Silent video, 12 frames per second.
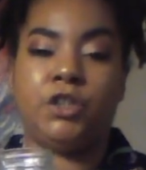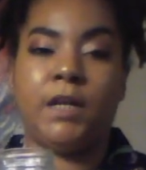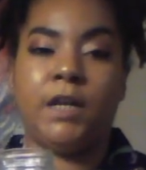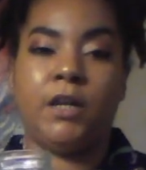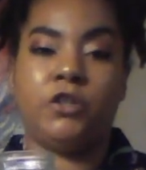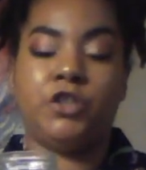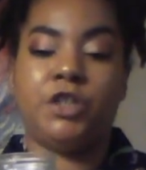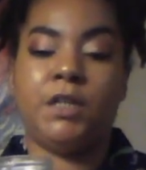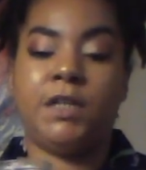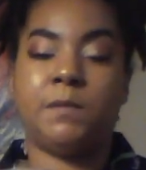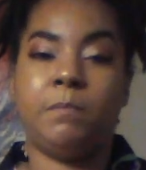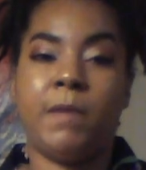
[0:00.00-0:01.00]
The energy
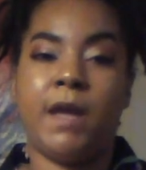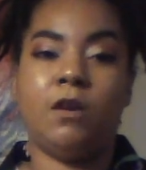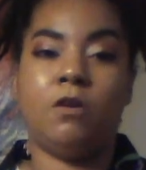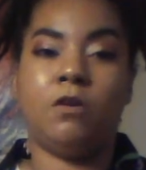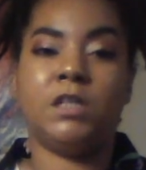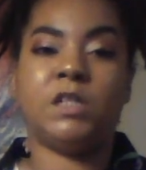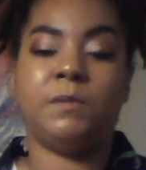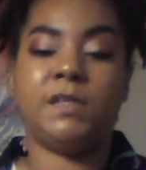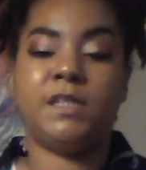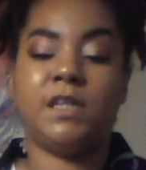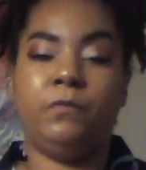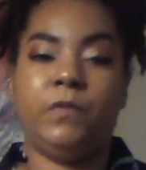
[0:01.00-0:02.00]
is made on a
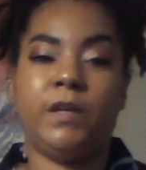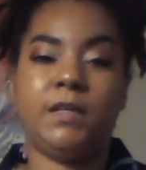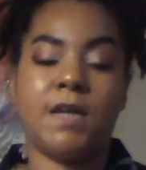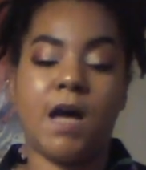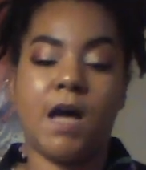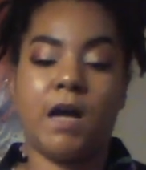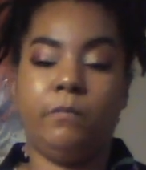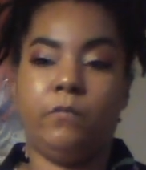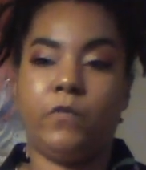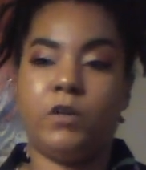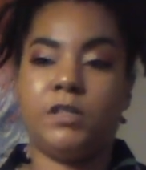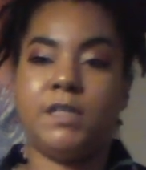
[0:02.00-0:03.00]
specific time
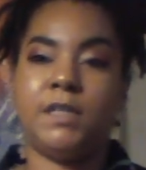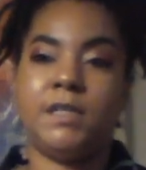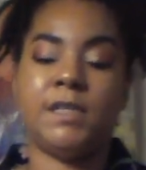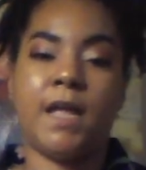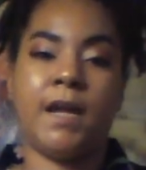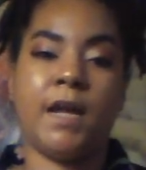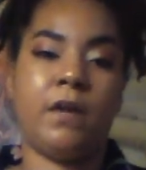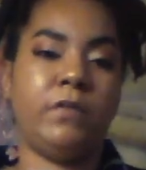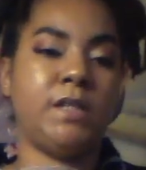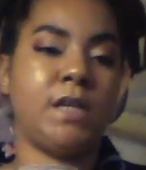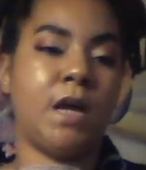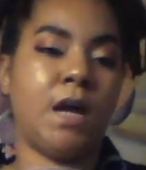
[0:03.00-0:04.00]
versus like
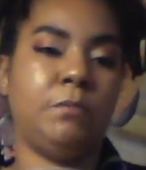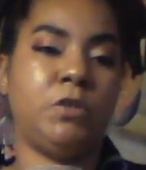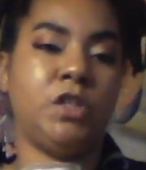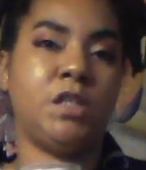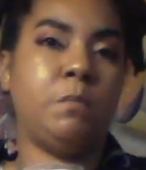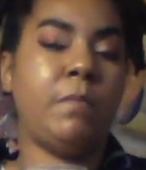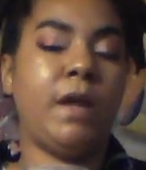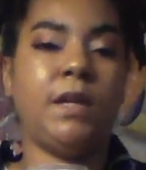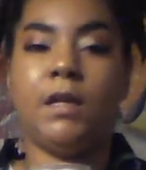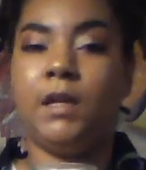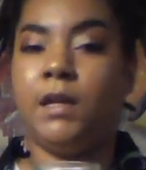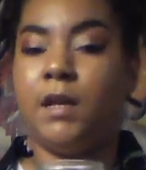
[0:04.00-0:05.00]
every time just
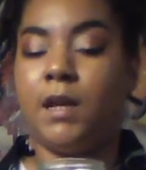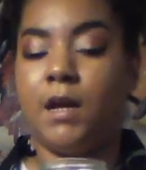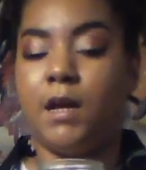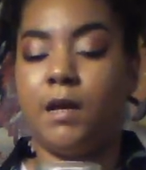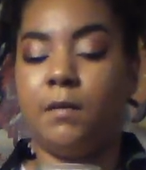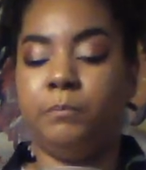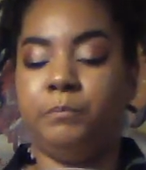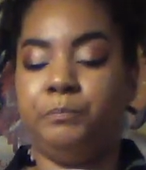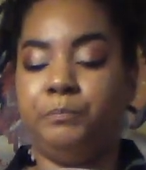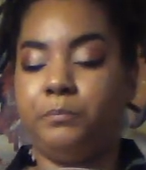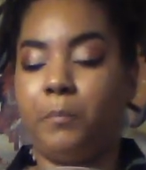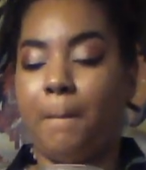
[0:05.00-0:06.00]
making
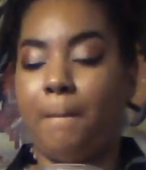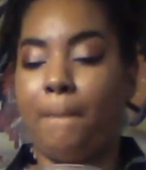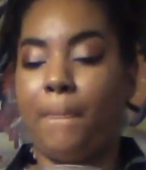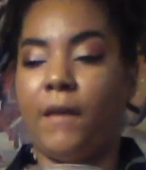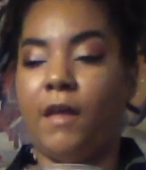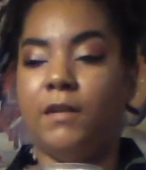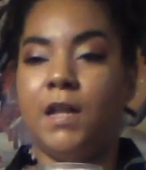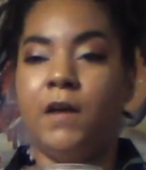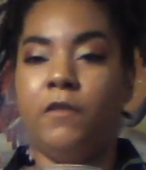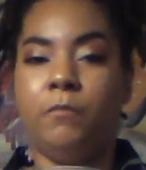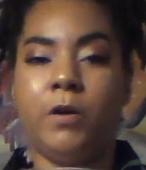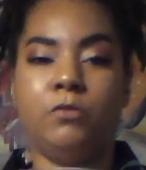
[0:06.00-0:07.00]

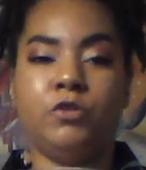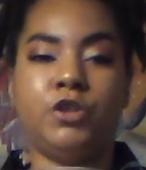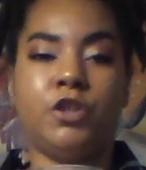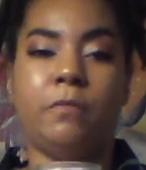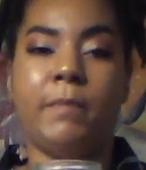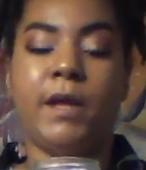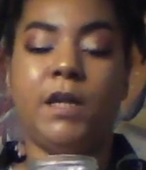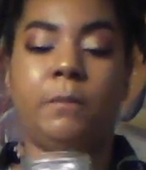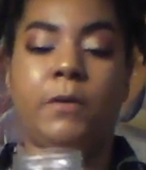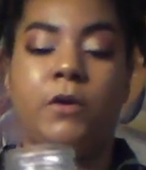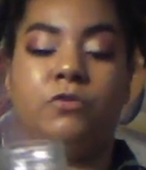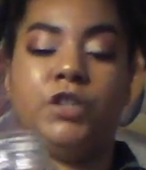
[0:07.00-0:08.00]
love potion or making
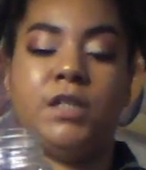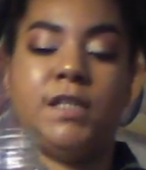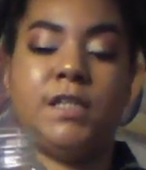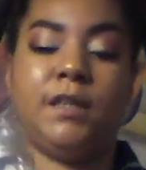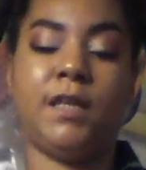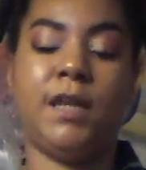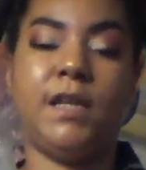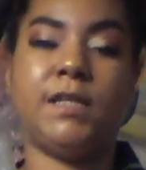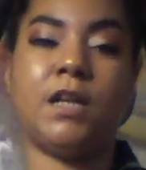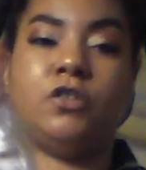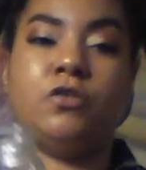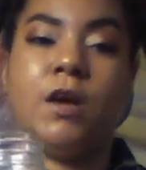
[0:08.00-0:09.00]
potions and things,
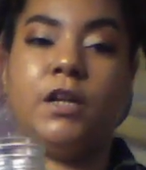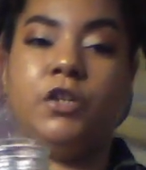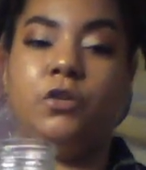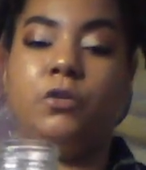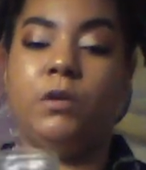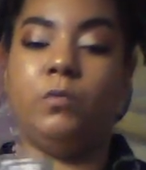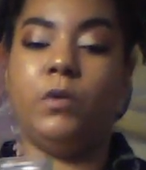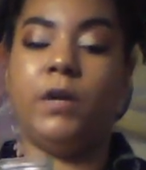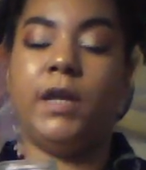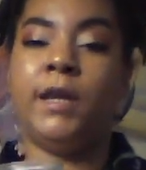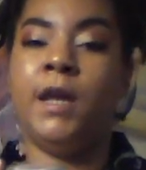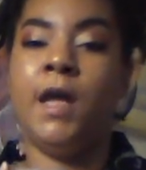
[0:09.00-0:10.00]
I try to do it
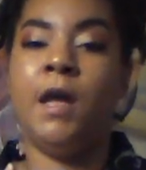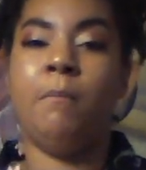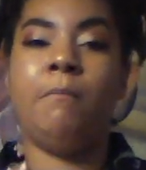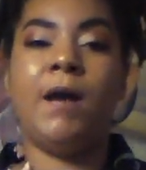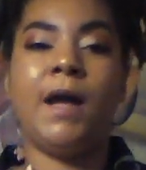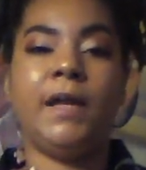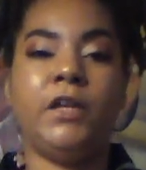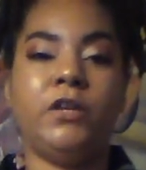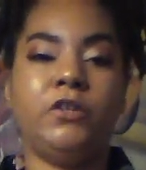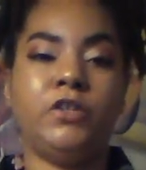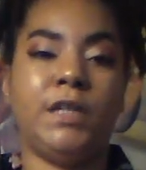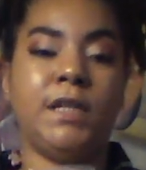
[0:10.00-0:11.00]
when my
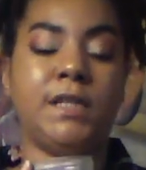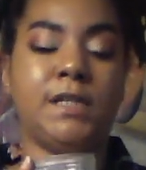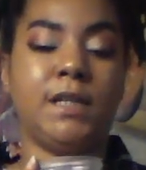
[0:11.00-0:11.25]
energy is